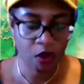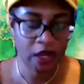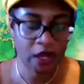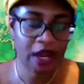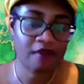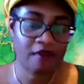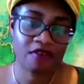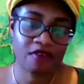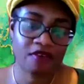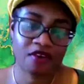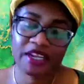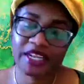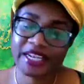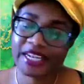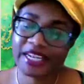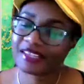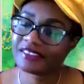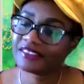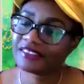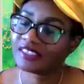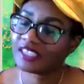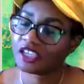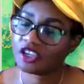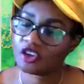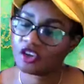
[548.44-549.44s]
Whatever it
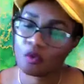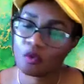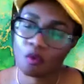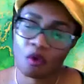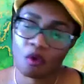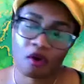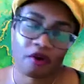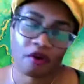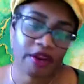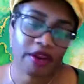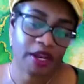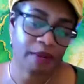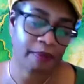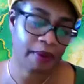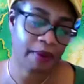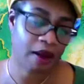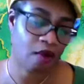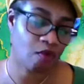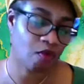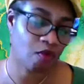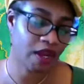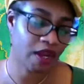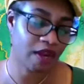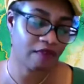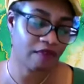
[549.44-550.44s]
is that you're worried
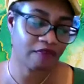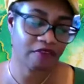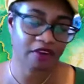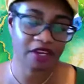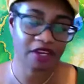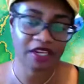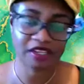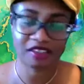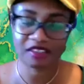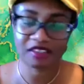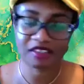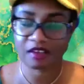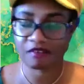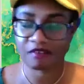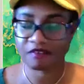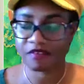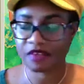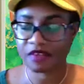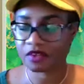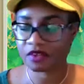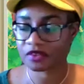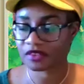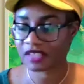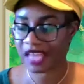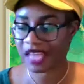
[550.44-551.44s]
about, whatever it is that
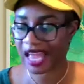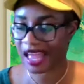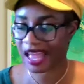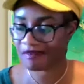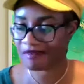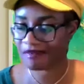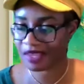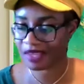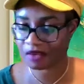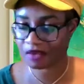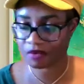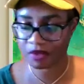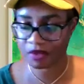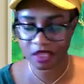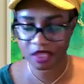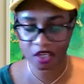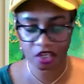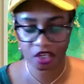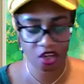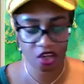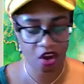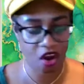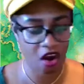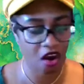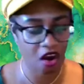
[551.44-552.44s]
feels heavy within
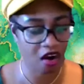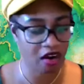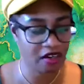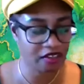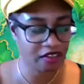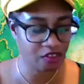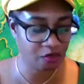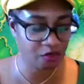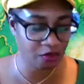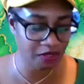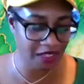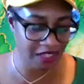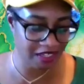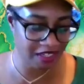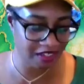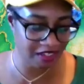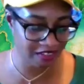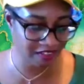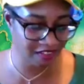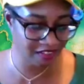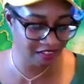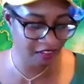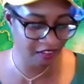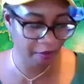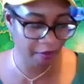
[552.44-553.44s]
your heart, within
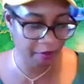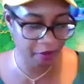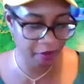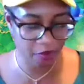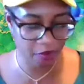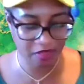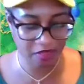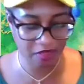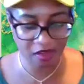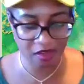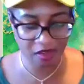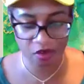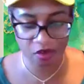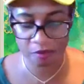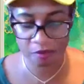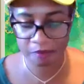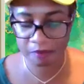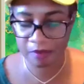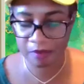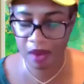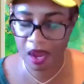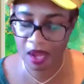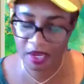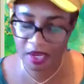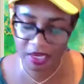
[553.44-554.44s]
your stomach, within your
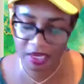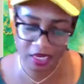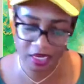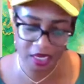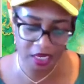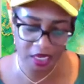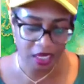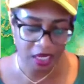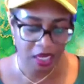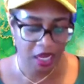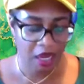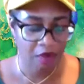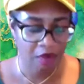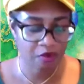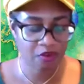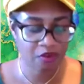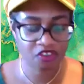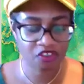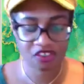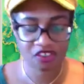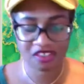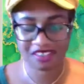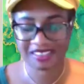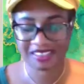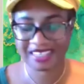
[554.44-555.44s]
body, I
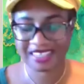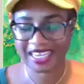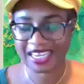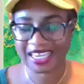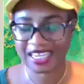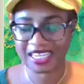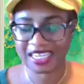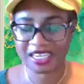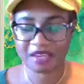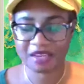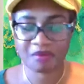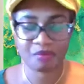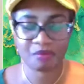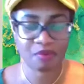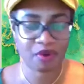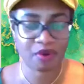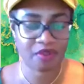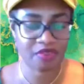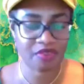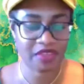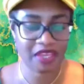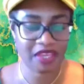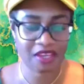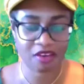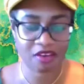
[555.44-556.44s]
want you to take a deep
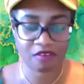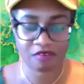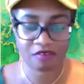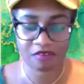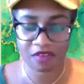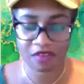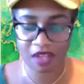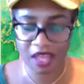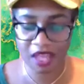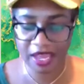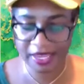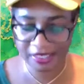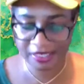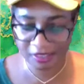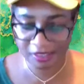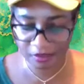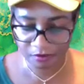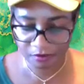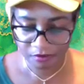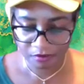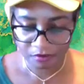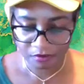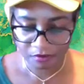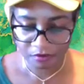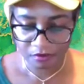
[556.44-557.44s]
breath in of light.
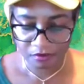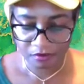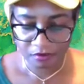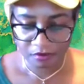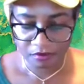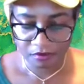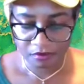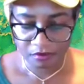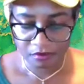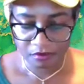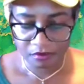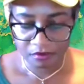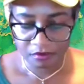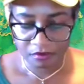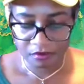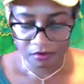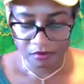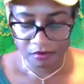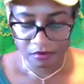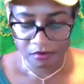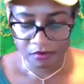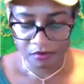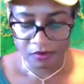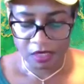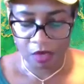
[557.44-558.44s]

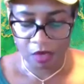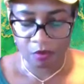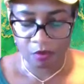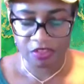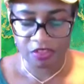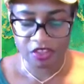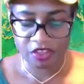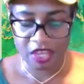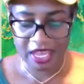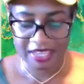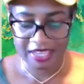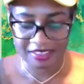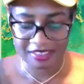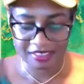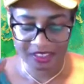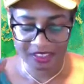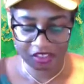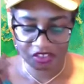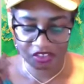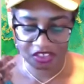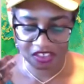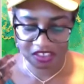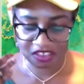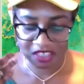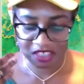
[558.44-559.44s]
And with your
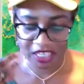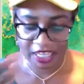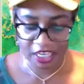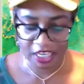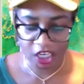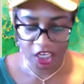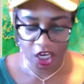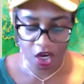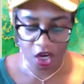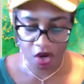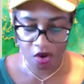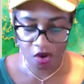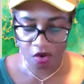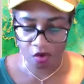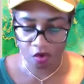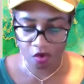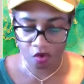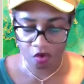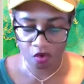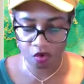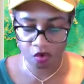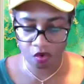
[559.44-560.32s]
exhale, just let it go.